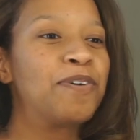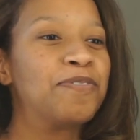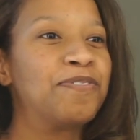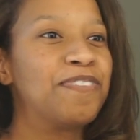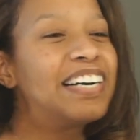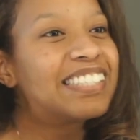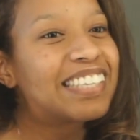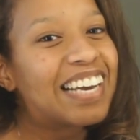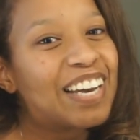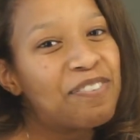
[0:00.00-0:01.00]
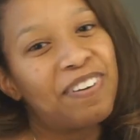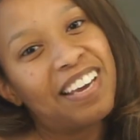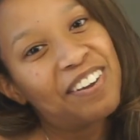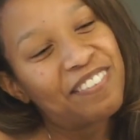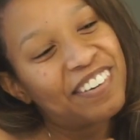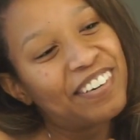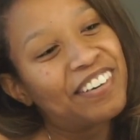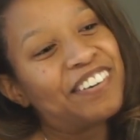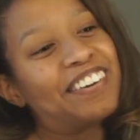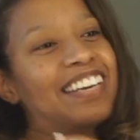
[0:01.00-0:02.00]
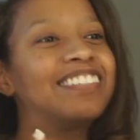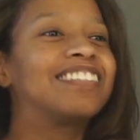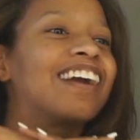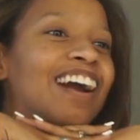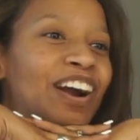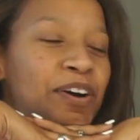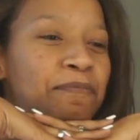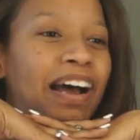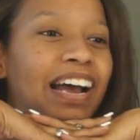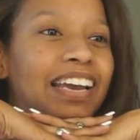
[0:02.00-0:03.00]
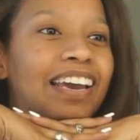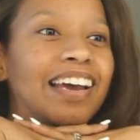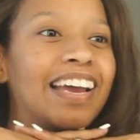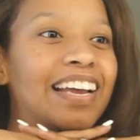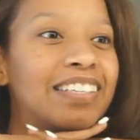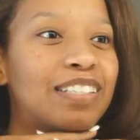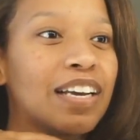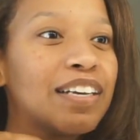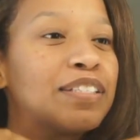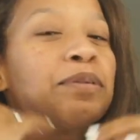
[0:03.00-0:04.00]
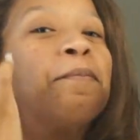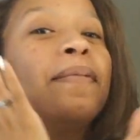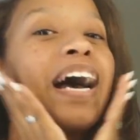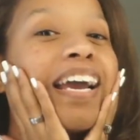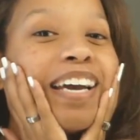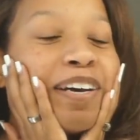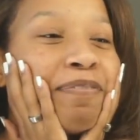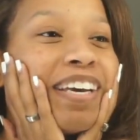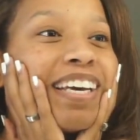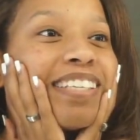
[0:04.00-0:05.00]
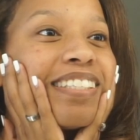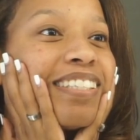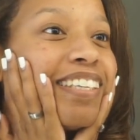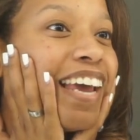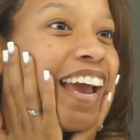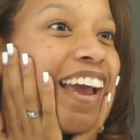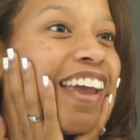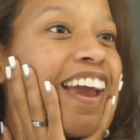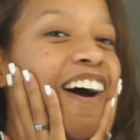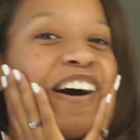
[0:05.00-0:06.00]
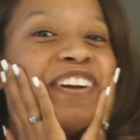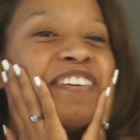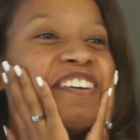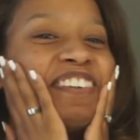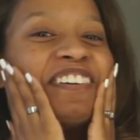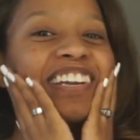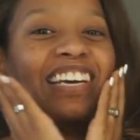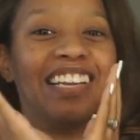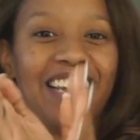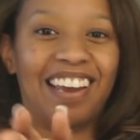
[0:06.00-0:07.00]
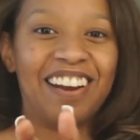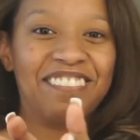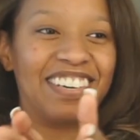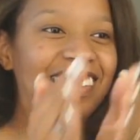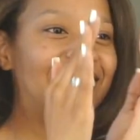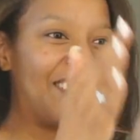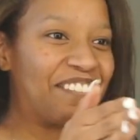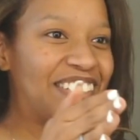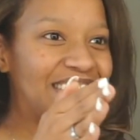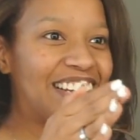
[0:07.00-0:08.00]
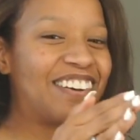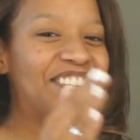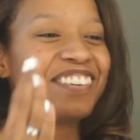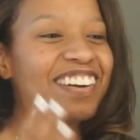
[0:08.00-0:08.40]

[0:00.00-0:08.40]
What's good, BMKREWE? It's your girl Maya and just Maya because today, y'all, I don't know if I want to look at the camera or myself,